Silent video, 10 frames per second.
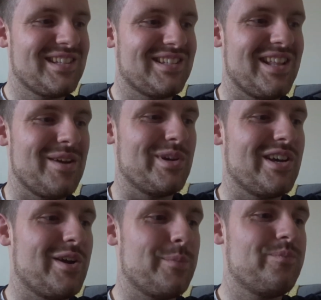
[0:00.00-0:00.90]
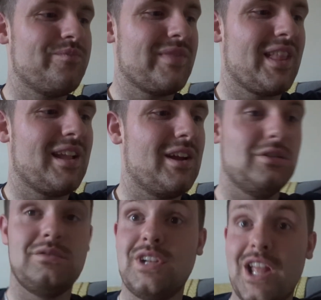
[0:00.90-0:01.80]
So there we go.
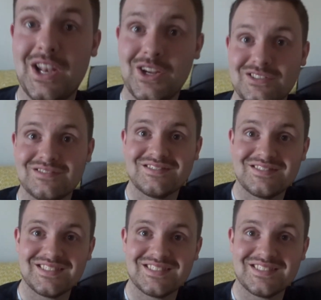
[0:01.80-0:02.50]
Oh, hello.